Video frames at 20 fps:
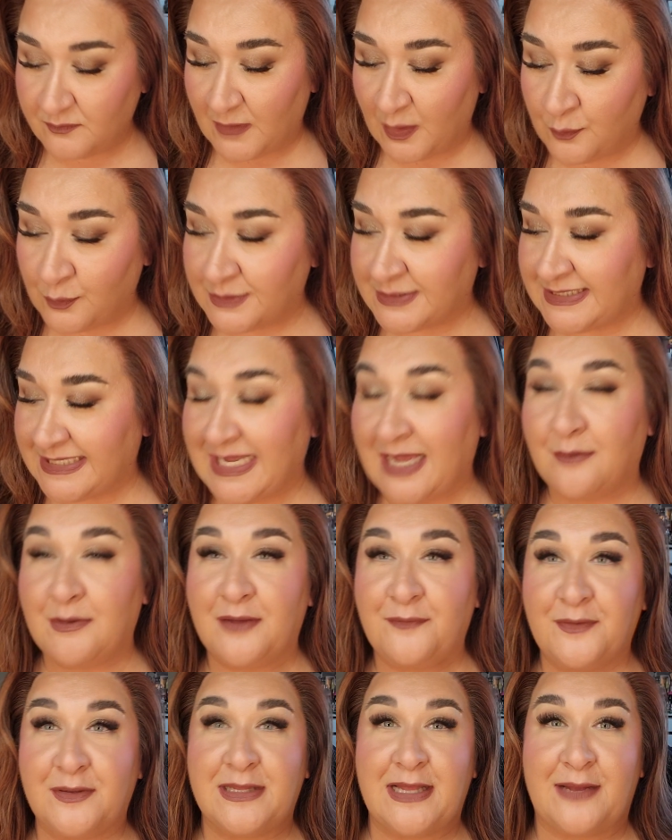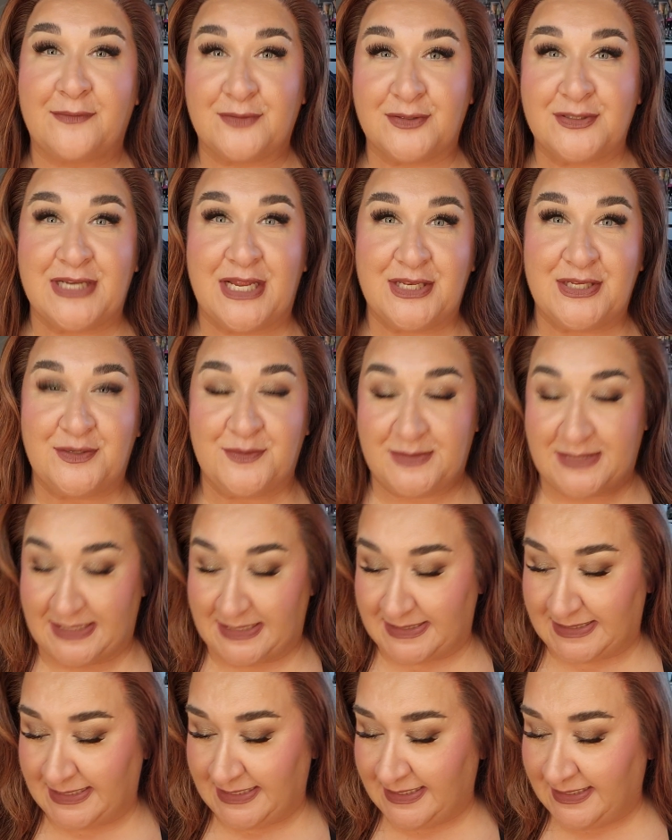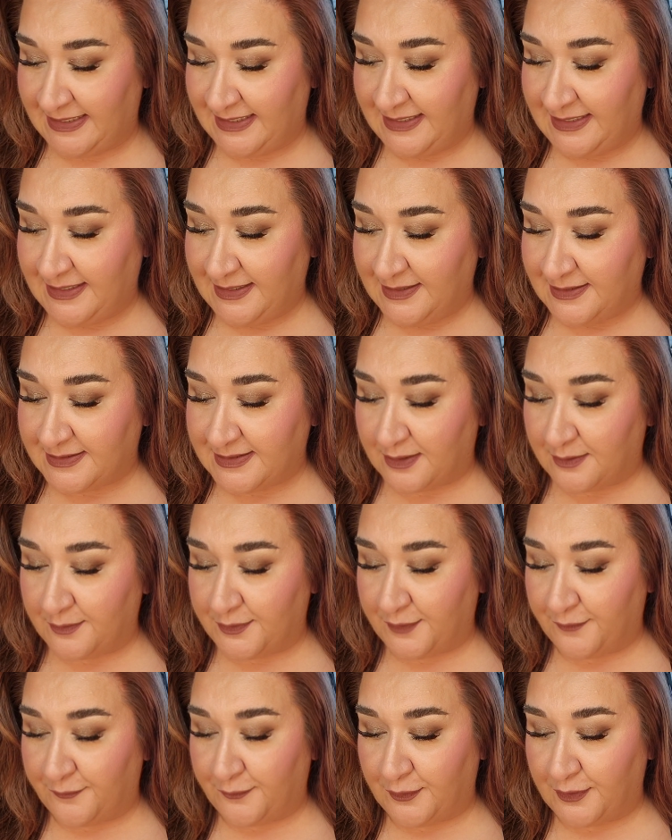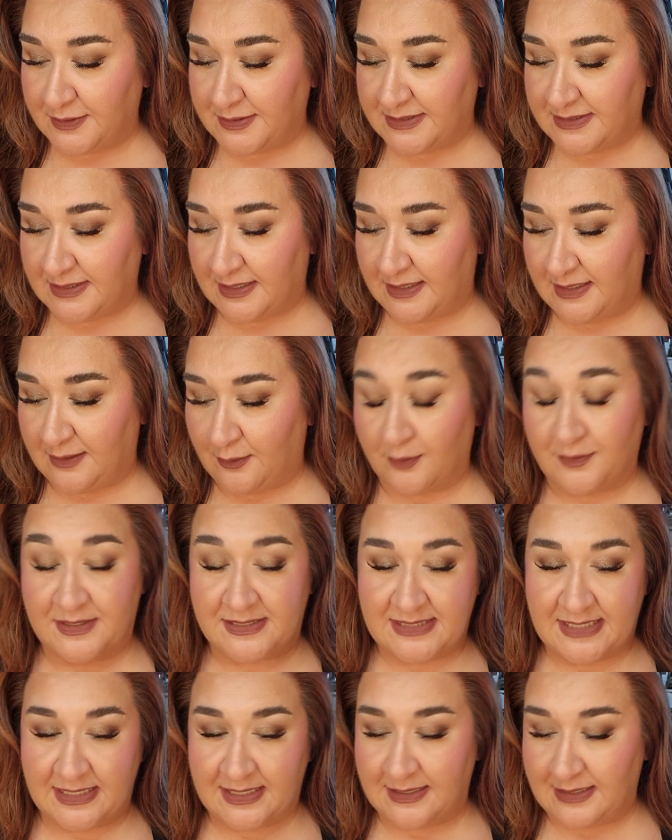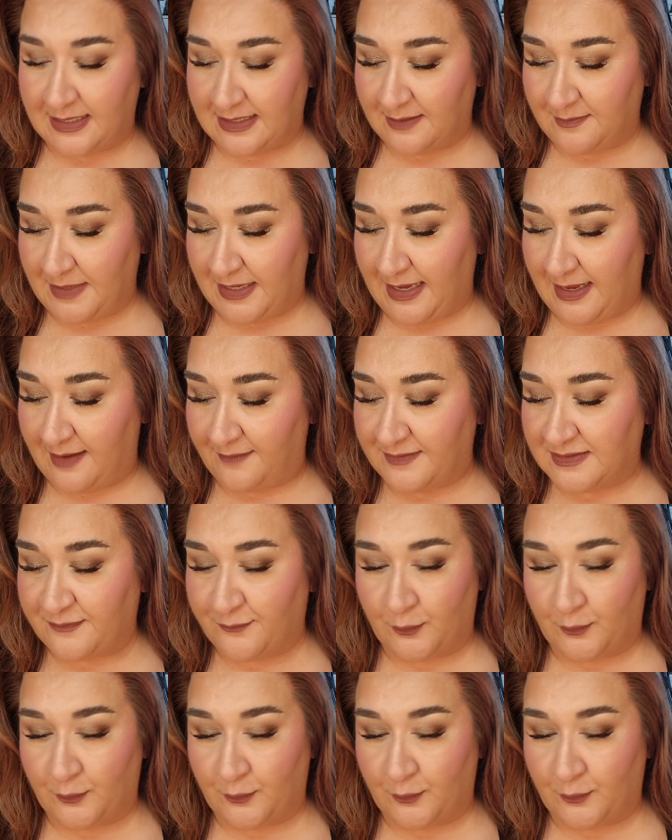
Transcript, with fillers: We'll see how I feel after 10 uses. So the first uh, or the second item I have is